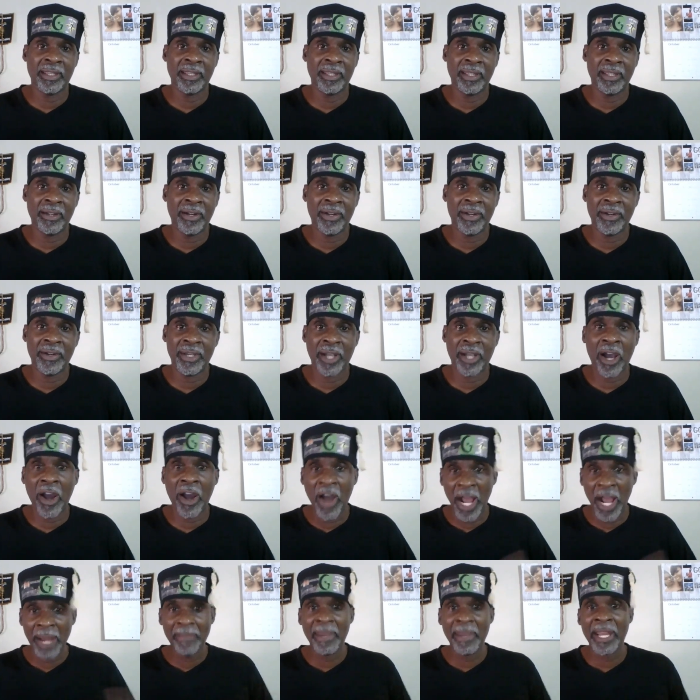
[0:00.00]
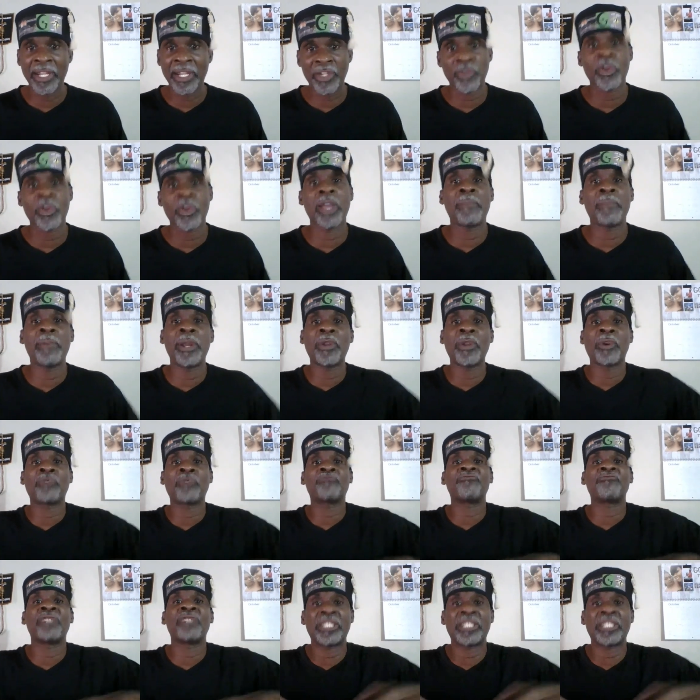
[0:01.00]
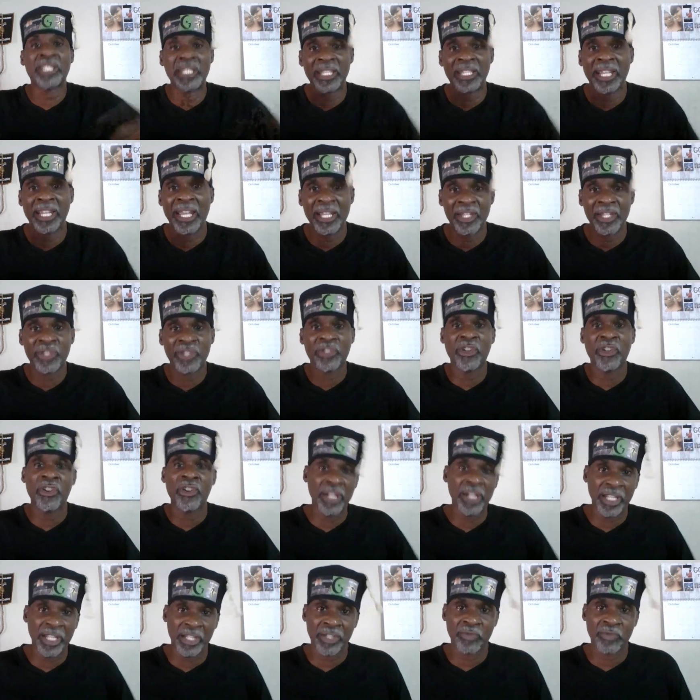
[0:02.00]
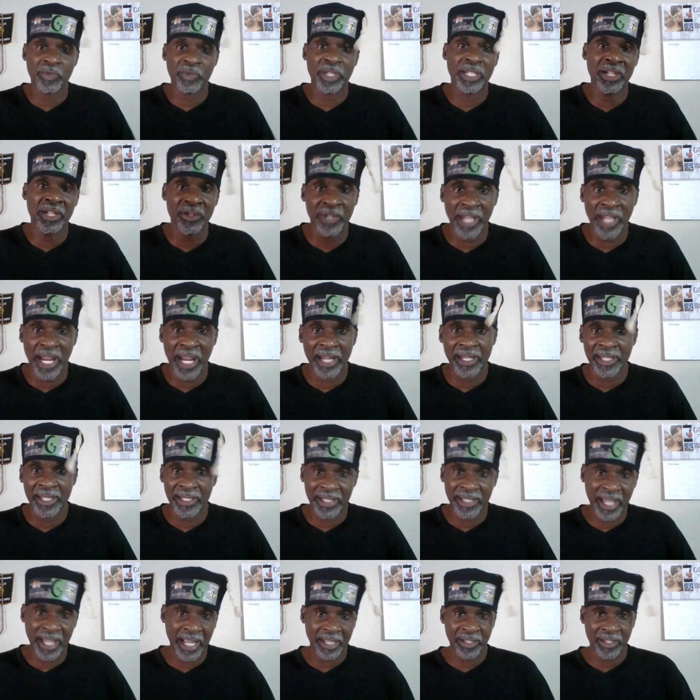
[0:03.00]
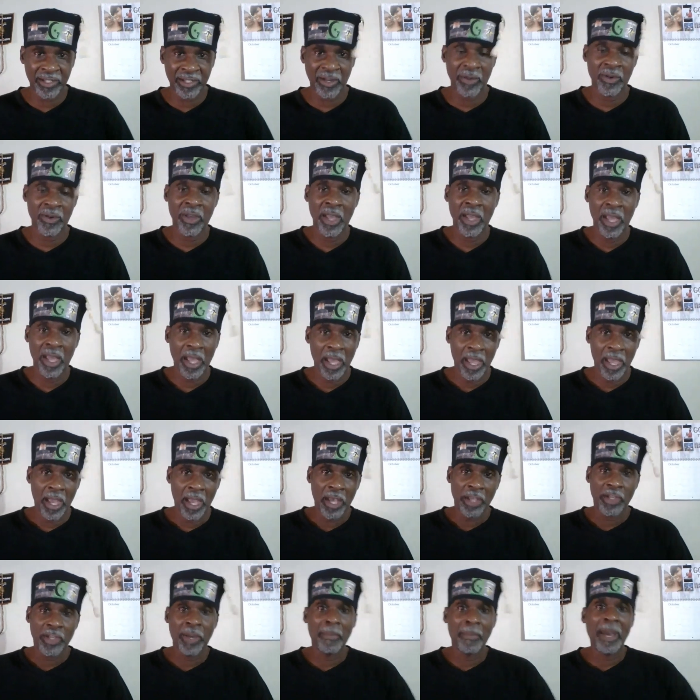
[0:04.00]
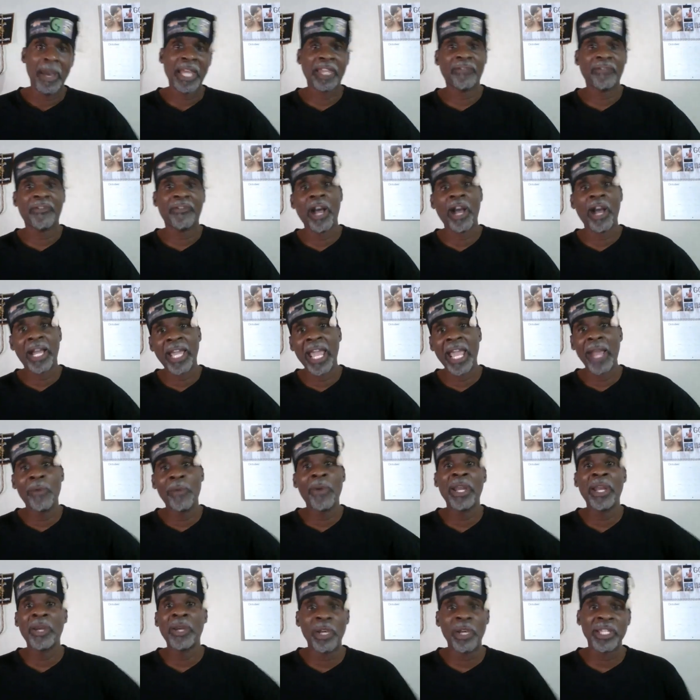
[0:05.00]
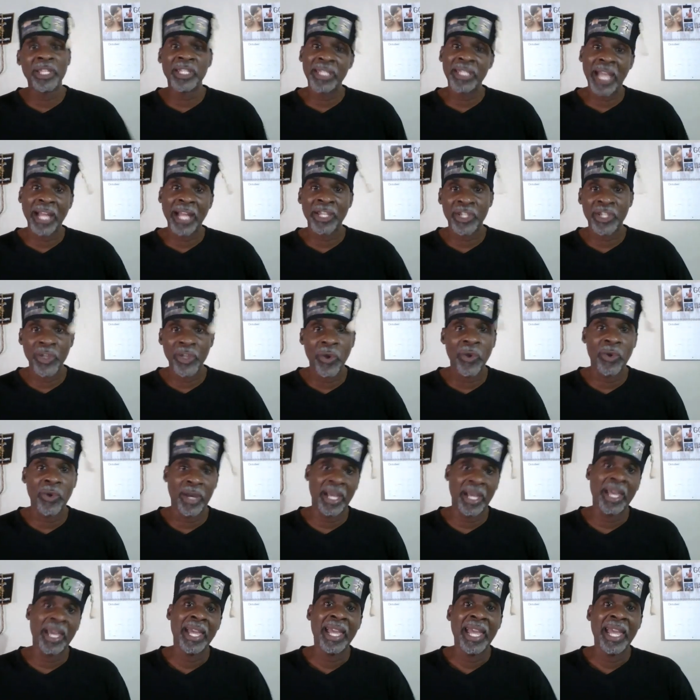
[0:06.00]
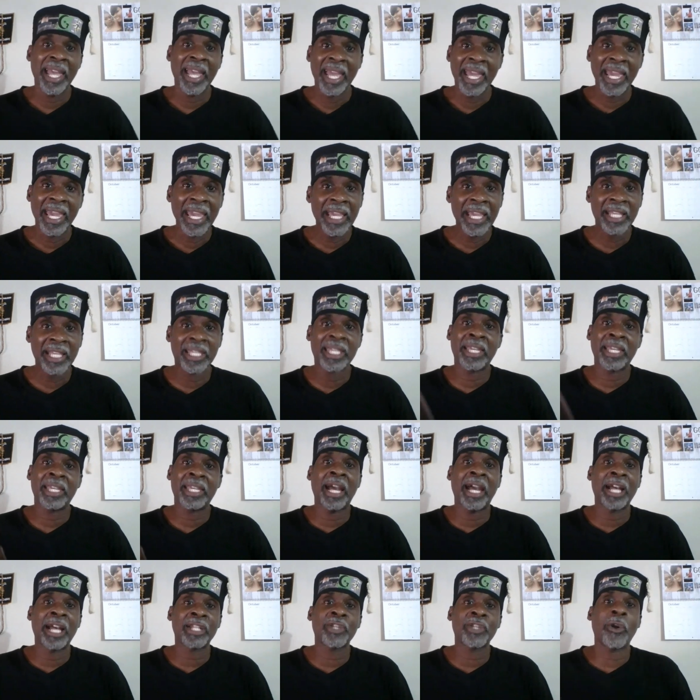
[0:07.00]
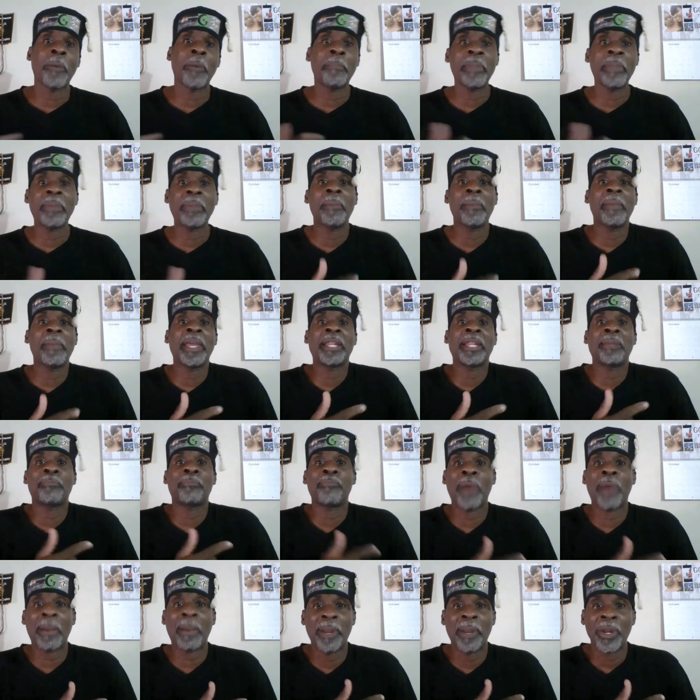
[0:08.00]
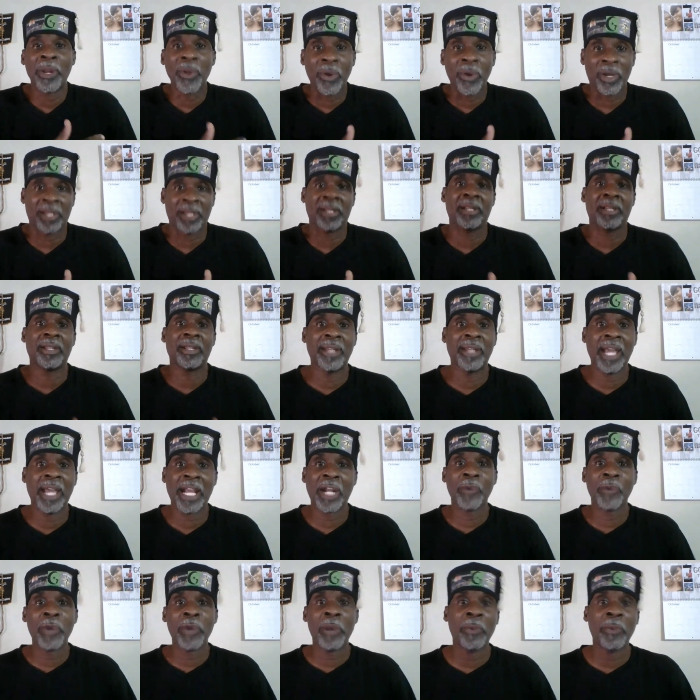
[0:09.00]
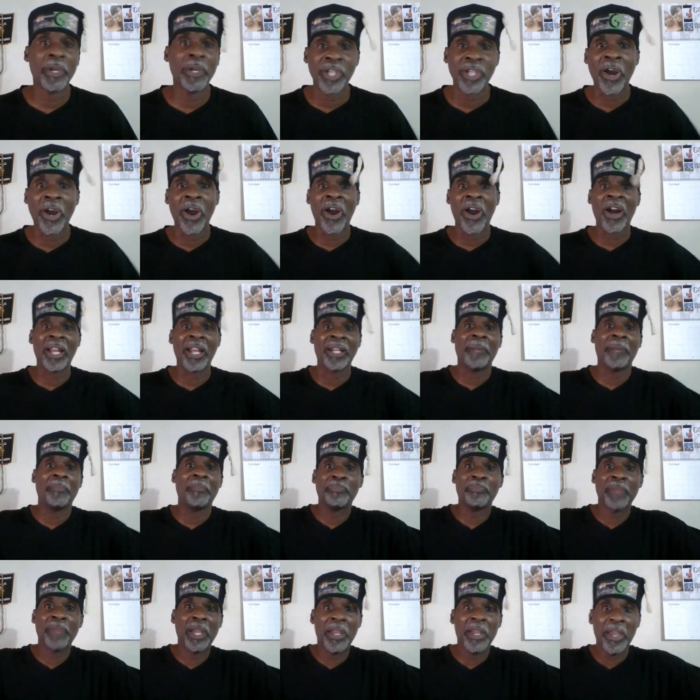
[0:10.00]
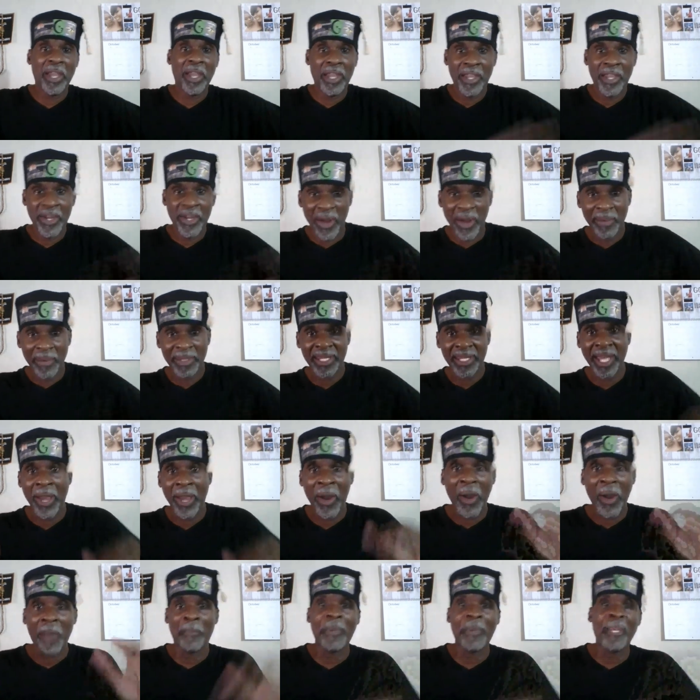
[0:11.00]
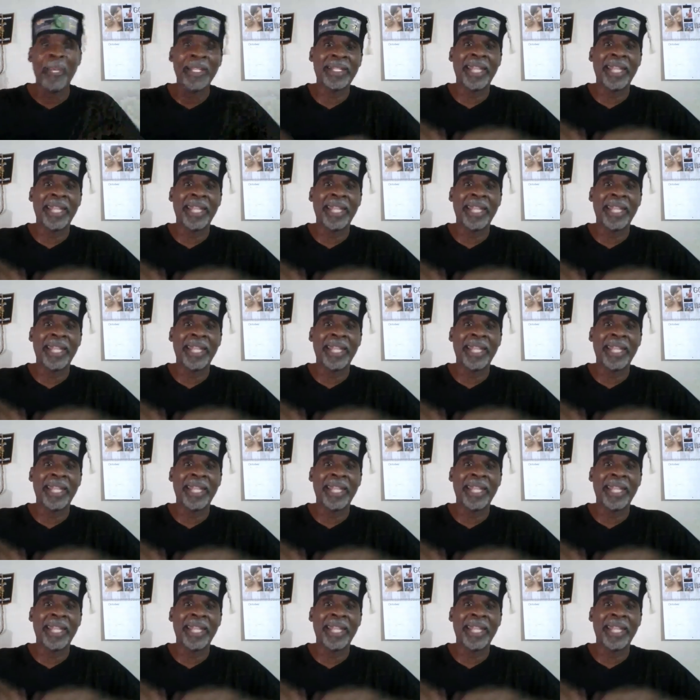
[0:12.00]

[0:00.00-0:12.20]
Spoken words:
Oil made Arabia look rich in the 30s with the United States. So Matthew Fraud came when it was not so easy as though people made it probably look like Arabia was all, up in